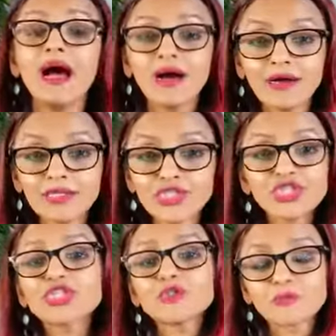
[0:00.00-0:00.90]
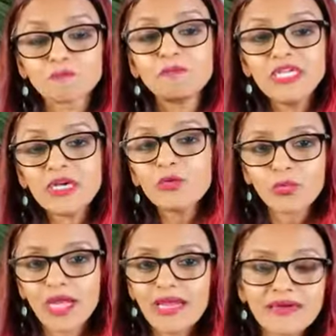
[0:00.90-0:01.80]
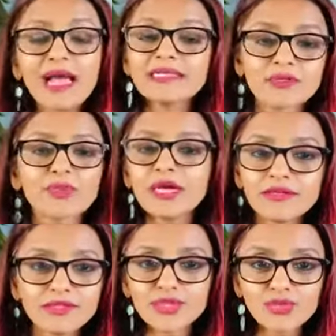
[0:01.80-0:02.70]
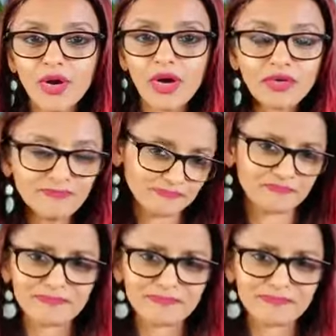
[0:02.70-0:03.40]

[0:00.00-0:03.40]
Uh, just be aware, as aware as you are,